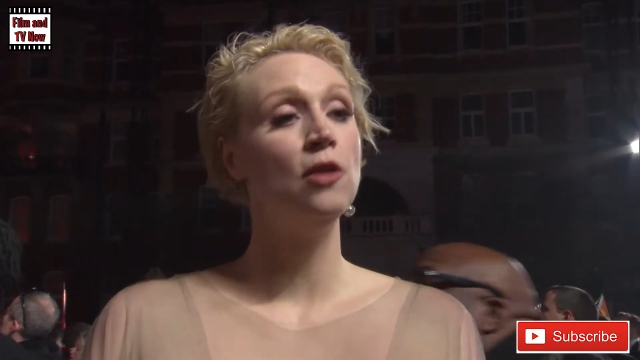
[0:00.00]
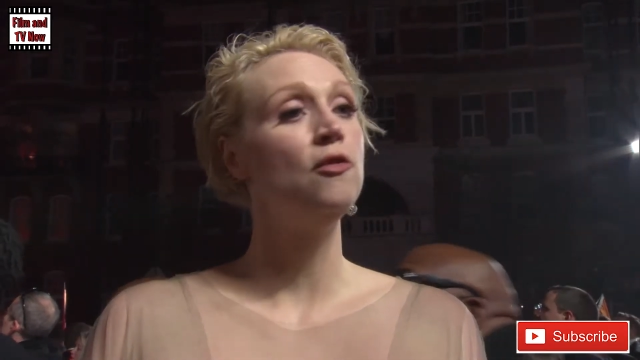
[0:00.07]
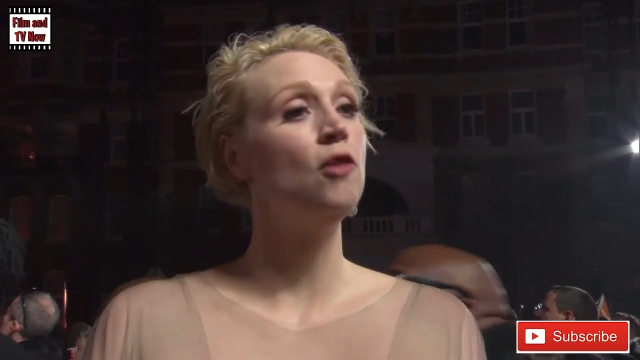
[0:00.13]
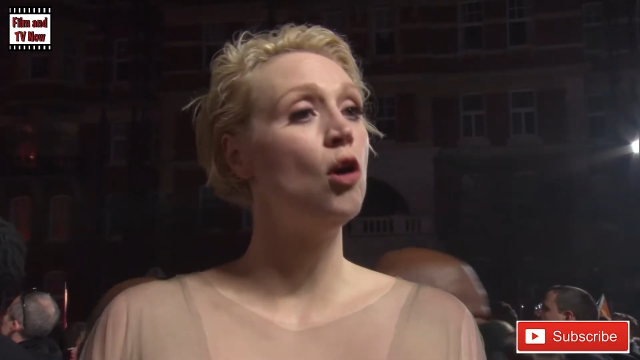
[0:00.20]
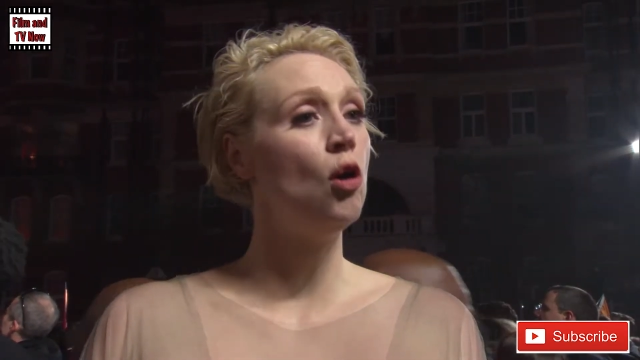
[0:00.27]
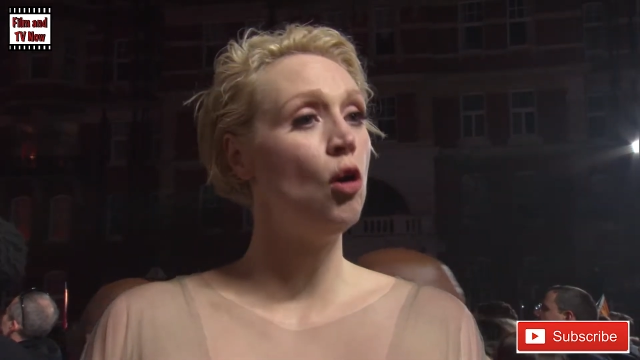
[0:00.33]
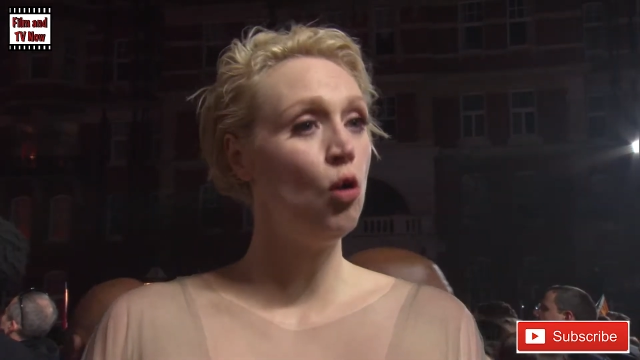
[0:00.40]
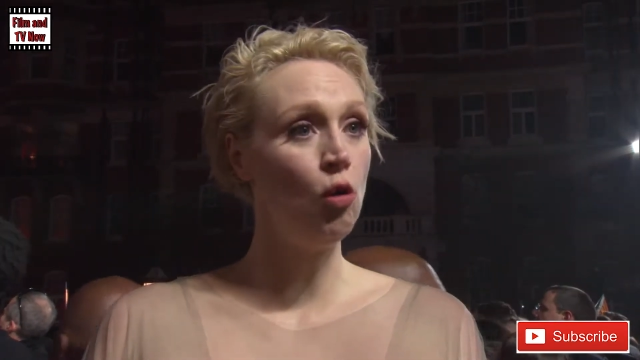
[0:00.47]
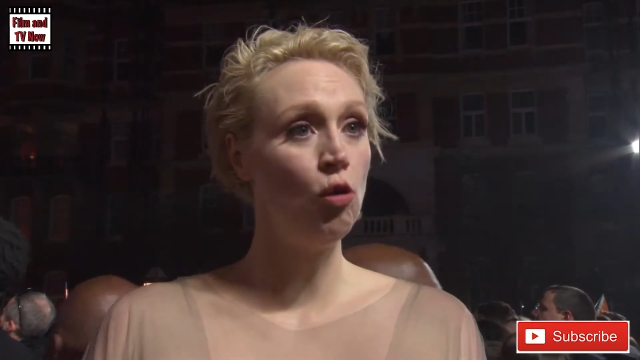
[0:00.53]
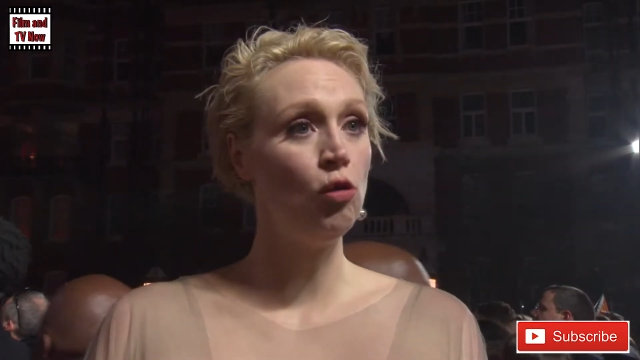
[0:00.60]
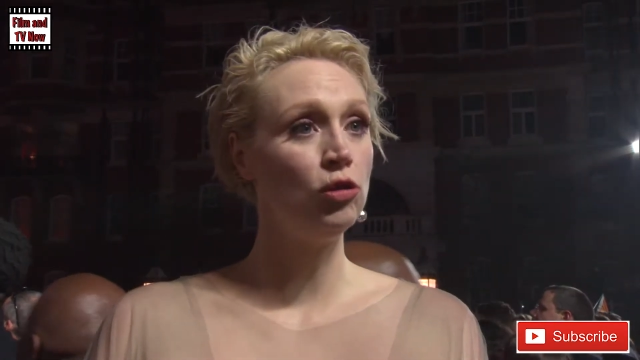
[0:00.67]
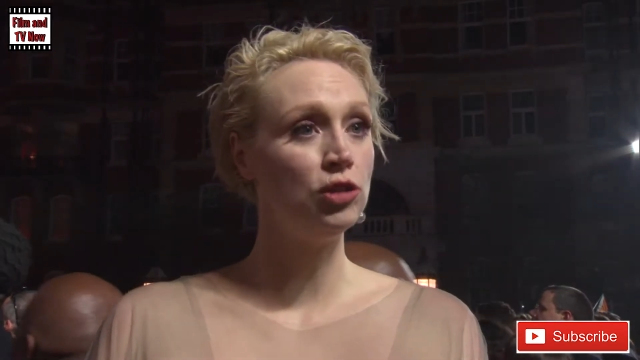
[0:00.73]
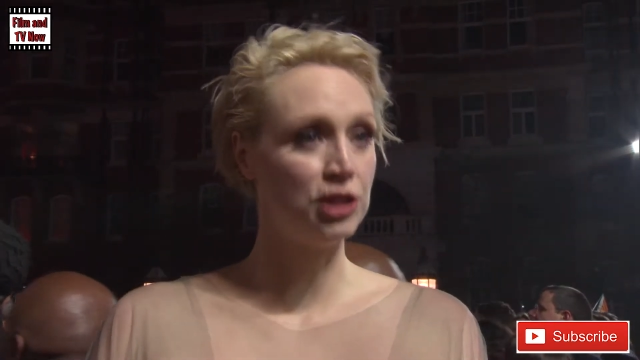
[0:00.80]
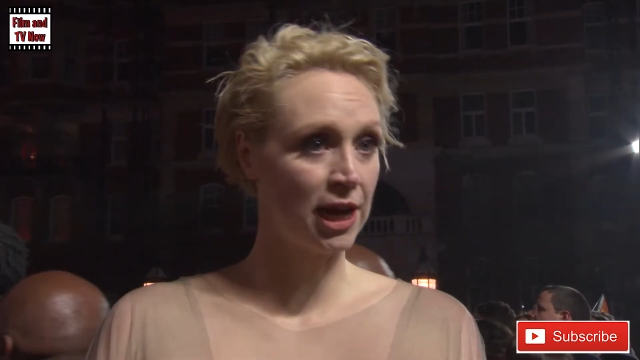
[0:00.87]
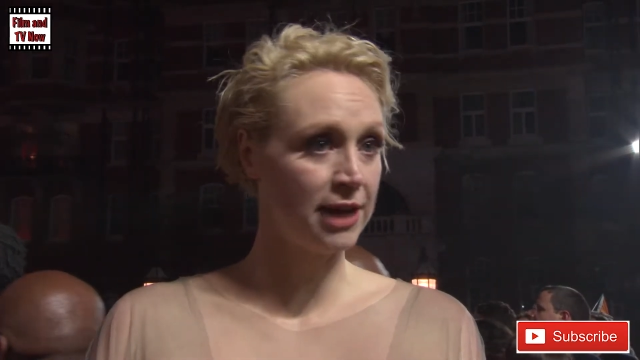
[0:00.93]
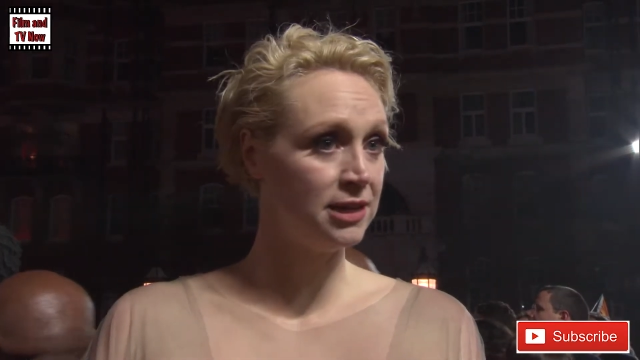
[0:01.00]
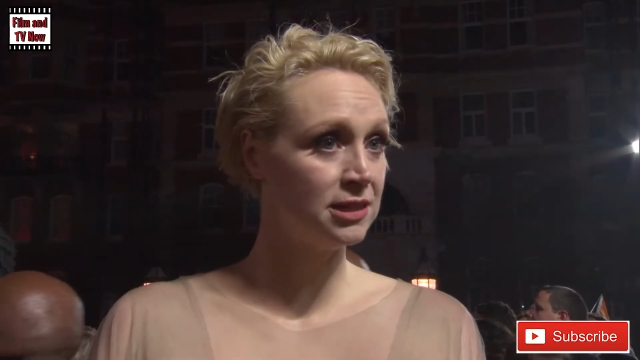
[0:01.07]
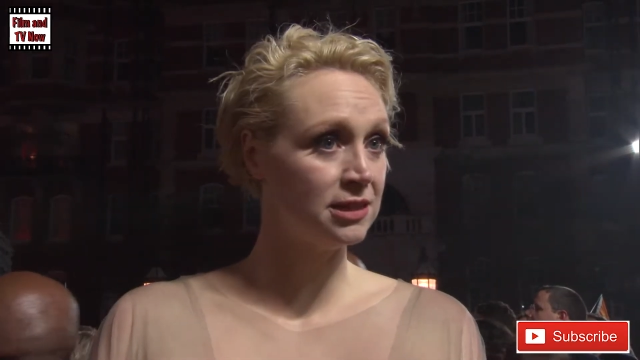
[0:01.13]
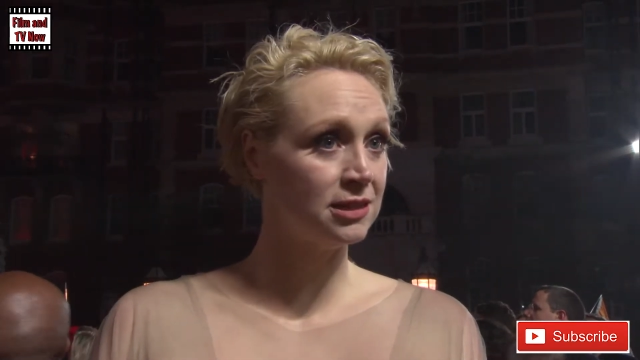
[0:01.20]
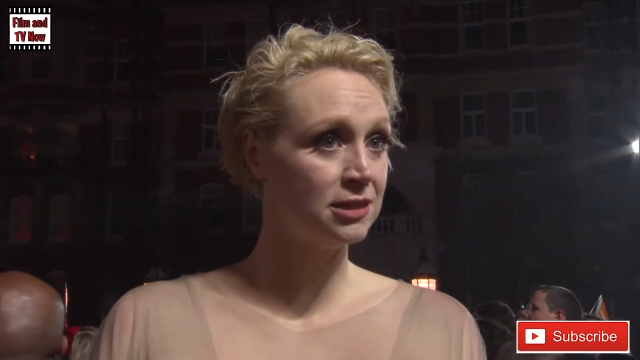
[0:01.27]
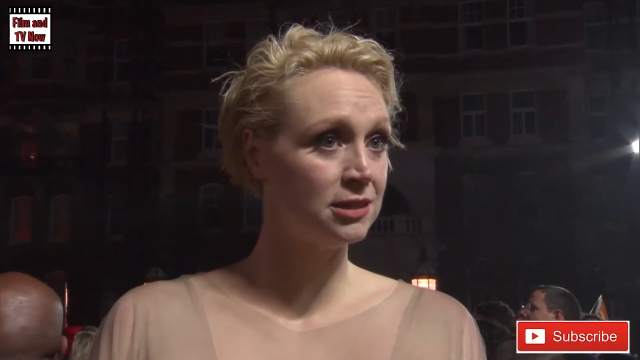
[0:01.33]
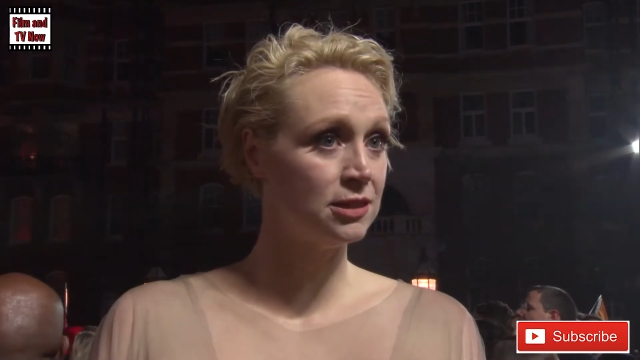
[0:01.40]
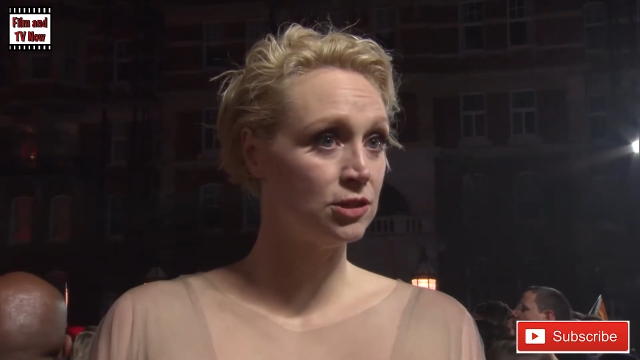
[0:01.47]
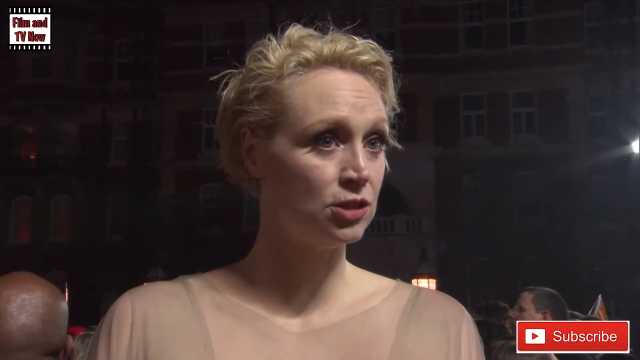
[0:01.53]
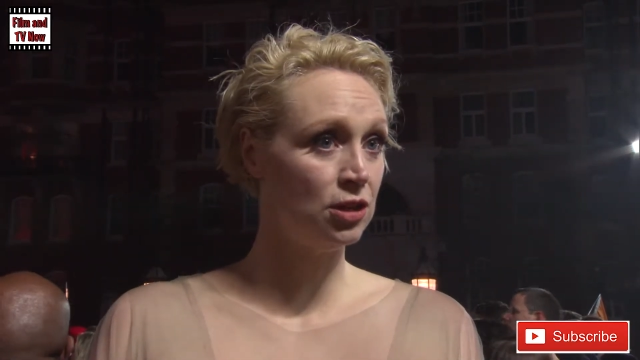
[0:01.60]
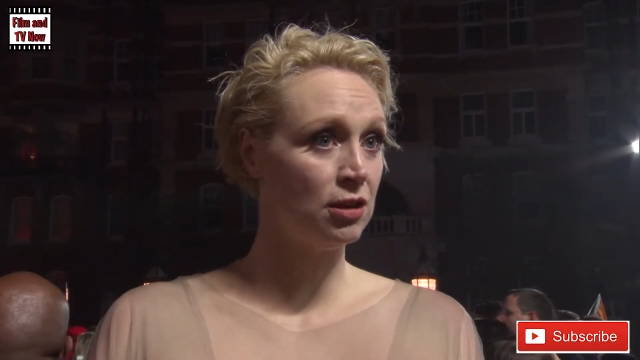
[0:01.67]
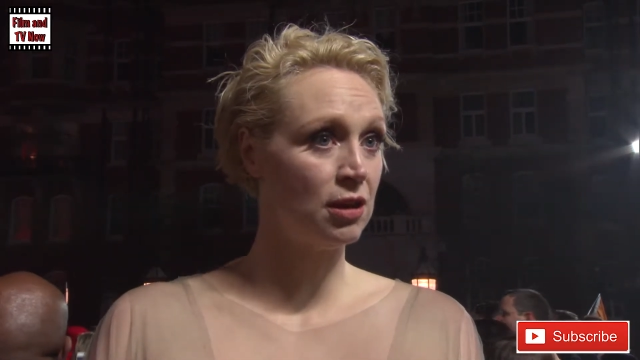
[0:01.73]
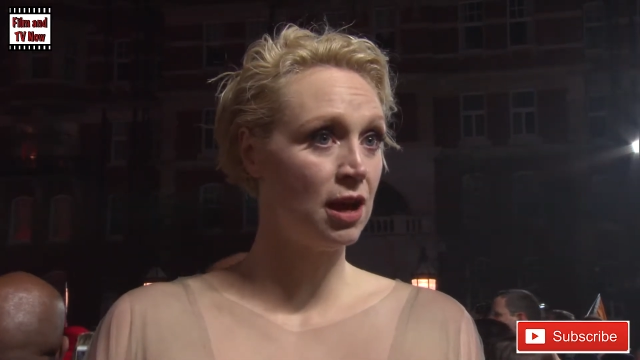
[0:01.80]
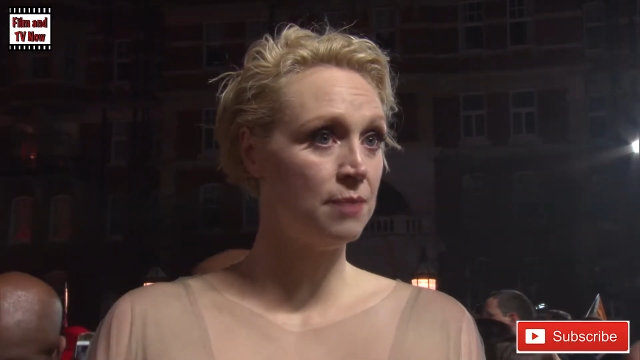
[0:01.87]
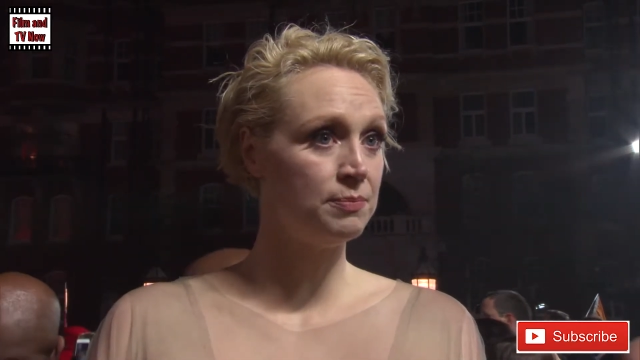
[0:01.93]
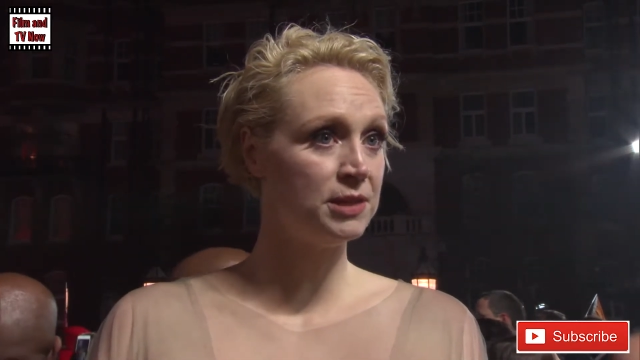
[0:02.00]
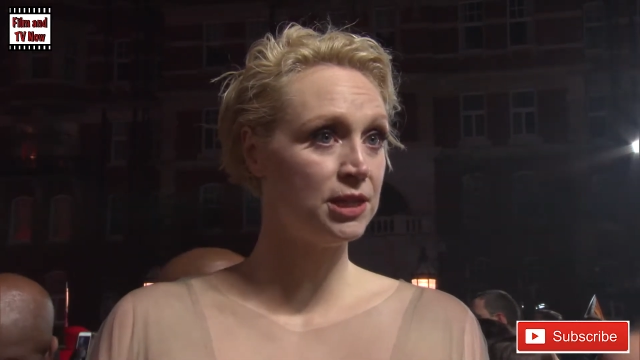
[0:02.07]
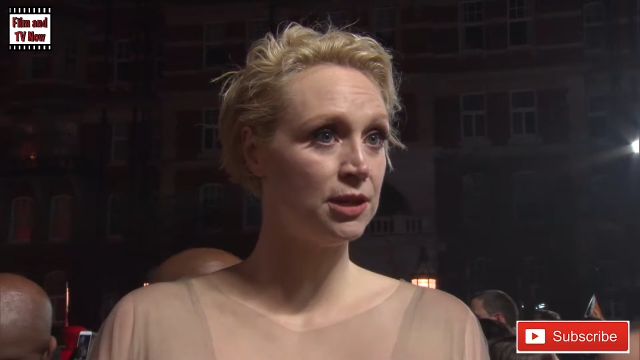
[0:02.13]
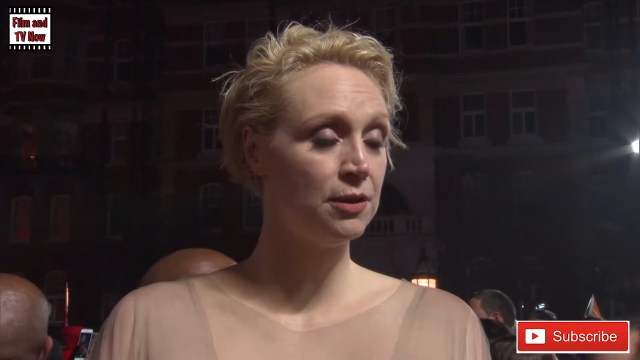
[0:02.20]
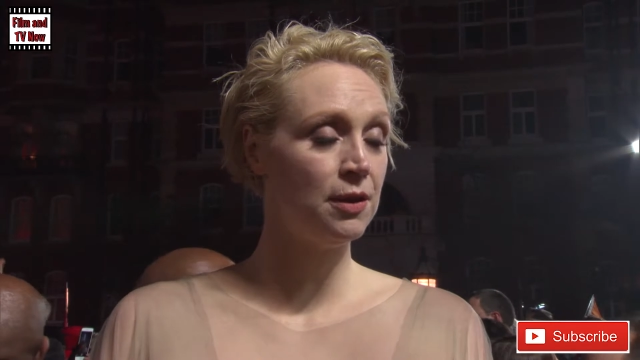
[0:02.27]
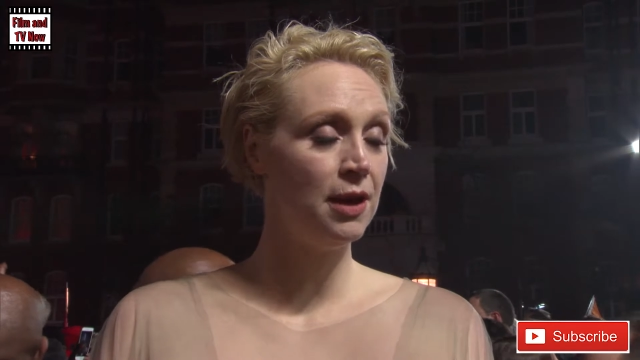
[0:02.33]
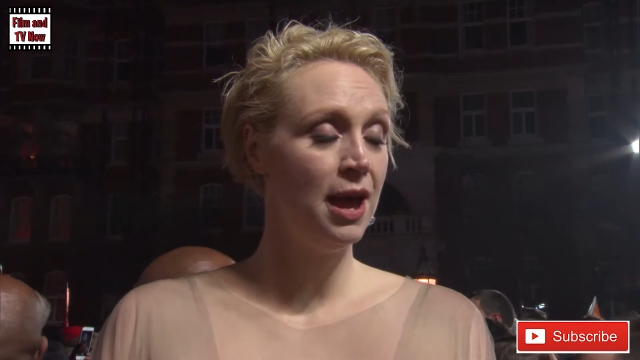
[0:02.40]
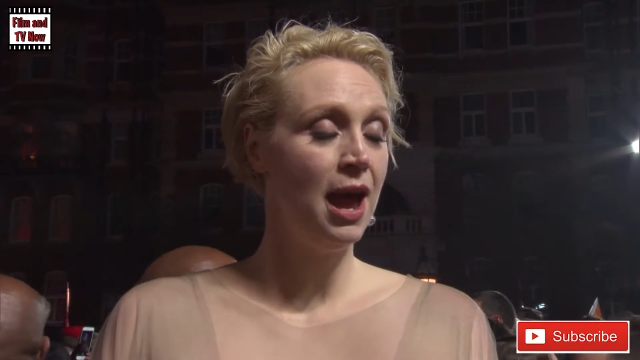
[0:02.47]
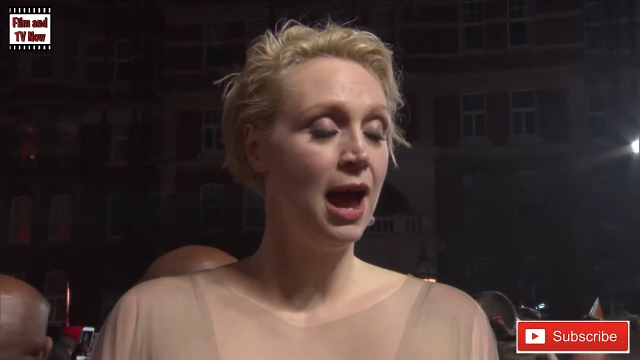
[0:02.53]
for all genders to look up to.